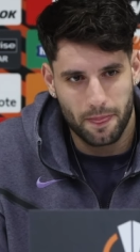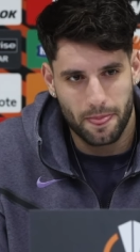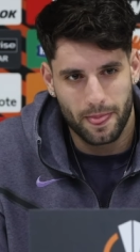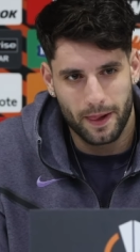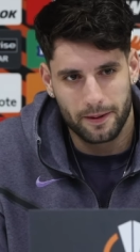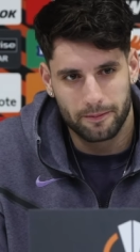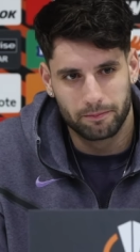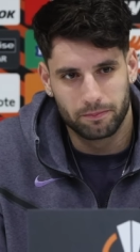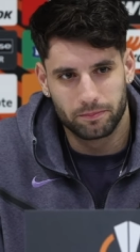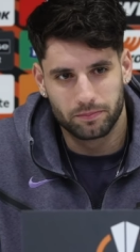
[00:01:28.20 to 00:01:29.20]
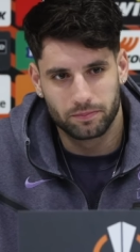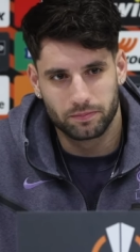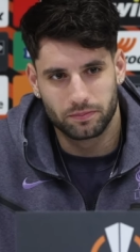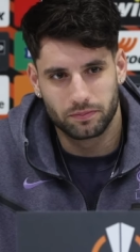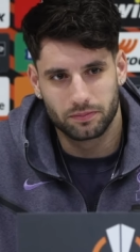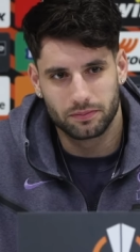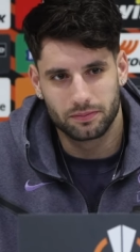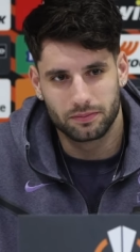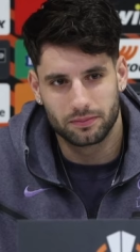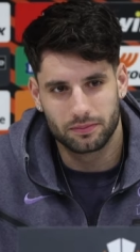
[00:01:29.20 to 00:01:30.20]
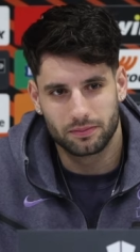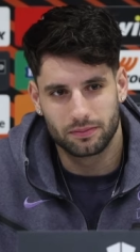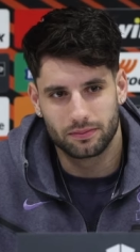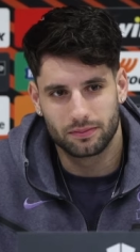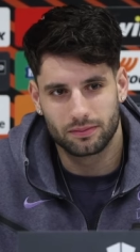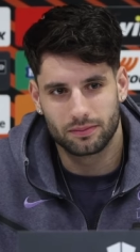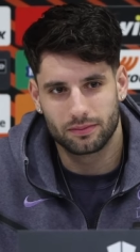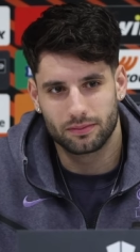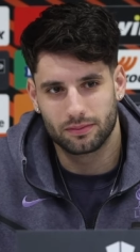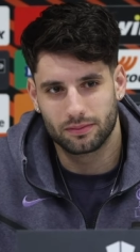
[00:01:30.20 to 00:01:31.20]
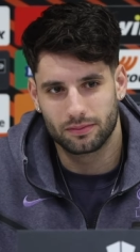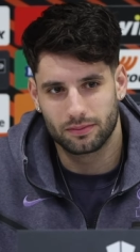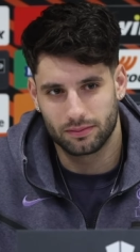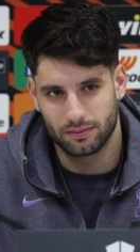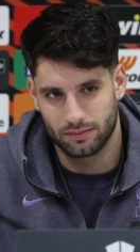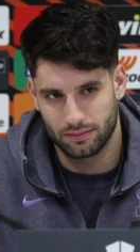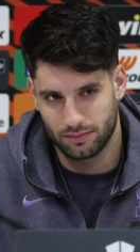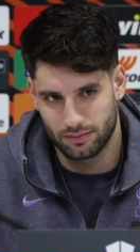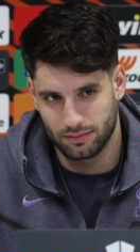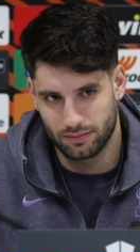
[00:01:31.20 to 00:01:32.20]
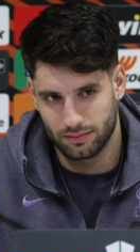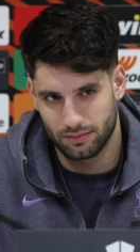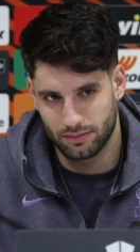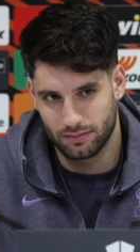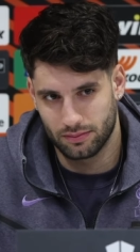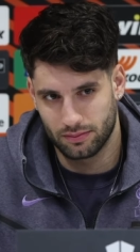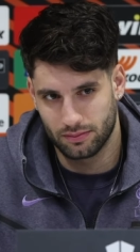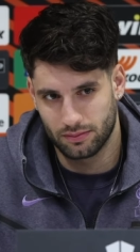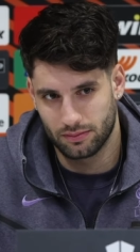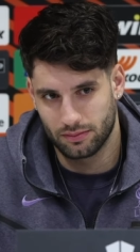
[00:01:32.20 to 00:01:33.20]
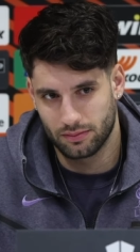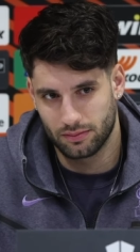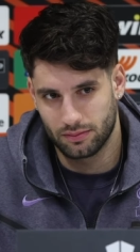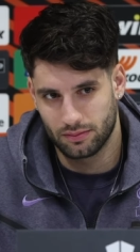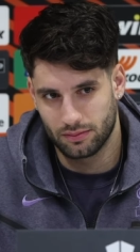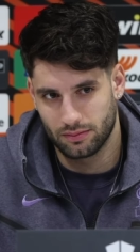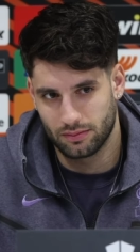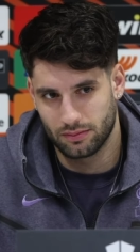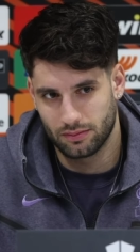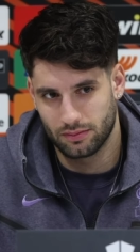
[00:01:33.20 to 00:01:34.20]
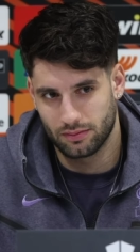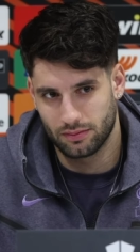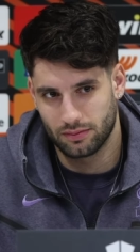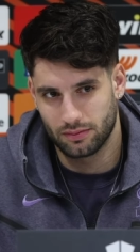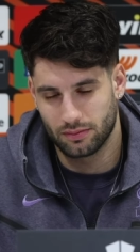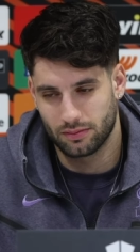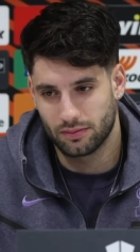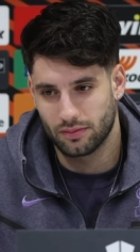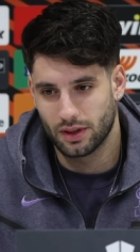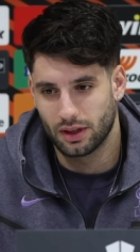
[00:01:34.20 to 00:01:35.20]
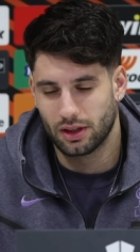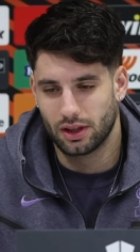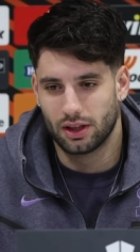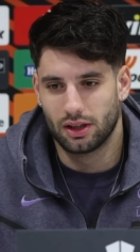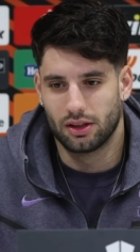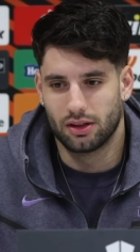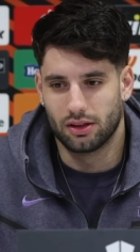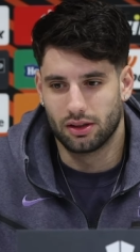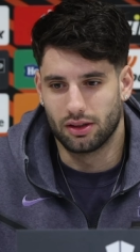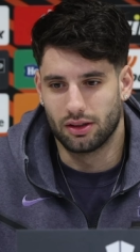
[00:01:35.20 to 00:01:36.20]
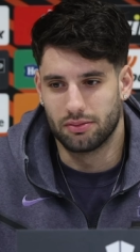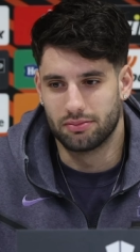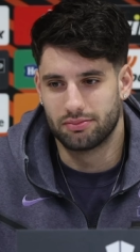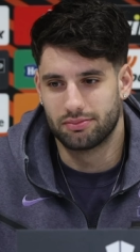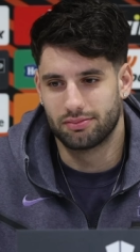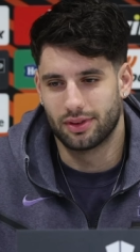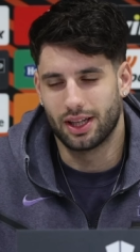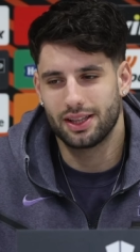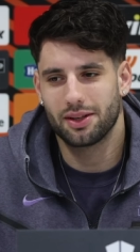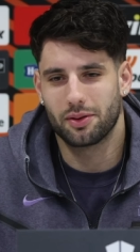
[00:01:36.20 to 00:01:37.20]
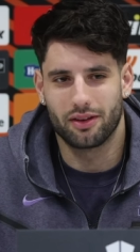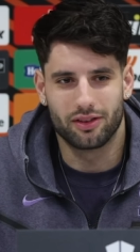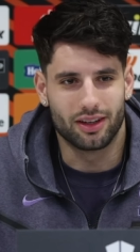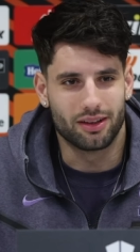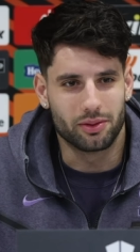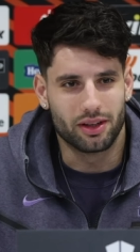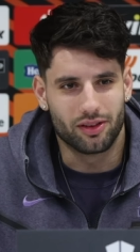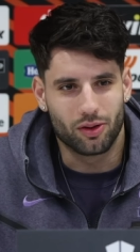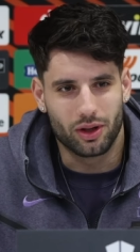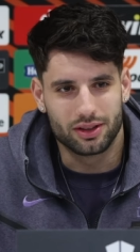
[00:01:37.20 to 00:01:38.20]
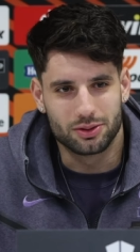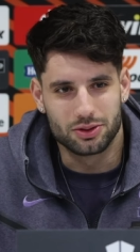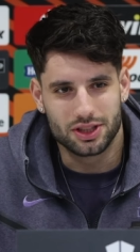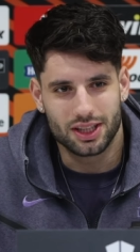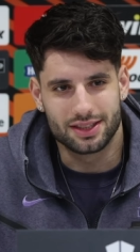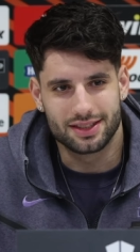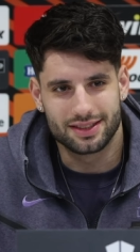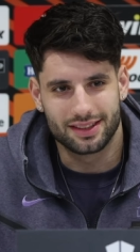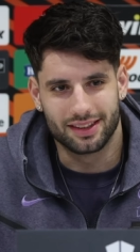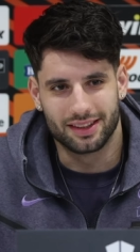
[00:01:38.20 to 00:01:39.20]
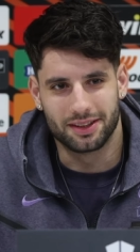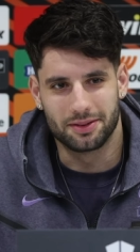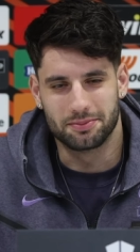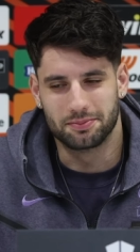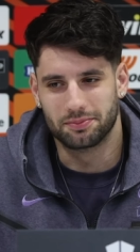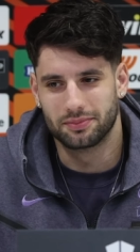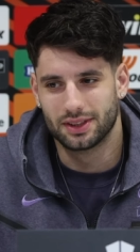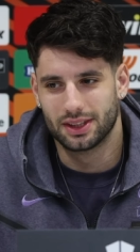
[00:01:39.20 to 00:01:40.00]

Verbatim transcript: How do you rate your chances of winning All four, giving the manager the perfect send off, and how do you feel about the manager going at the end of the season? Um, I think we have a we have a quite good chance, um,